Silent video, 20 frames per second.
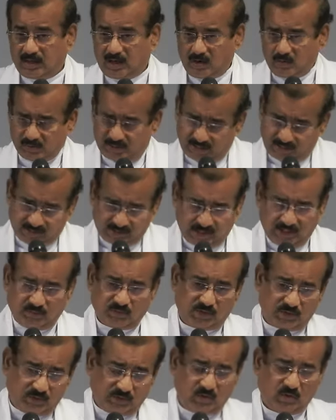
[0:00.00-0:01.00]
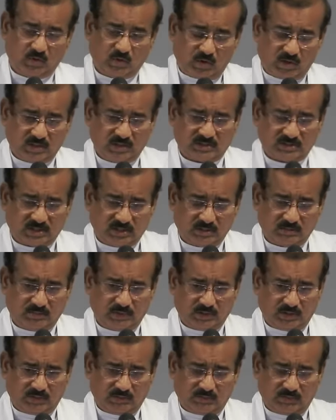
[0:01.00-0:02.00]
how can anyone go and
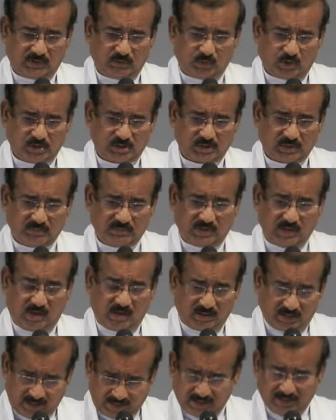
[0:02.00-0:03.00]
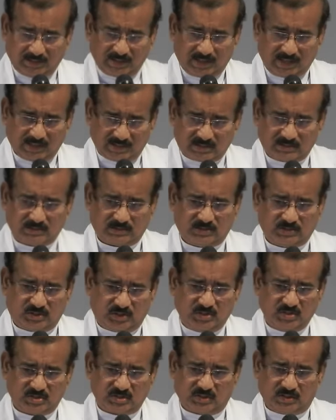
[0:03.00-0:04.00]
worship God in that
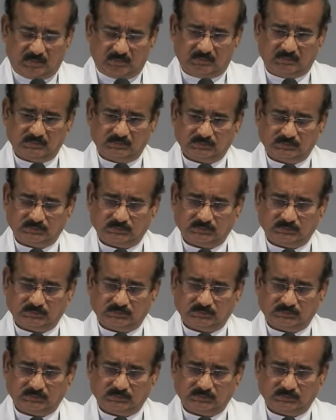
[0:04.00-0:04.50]
Jerusalem,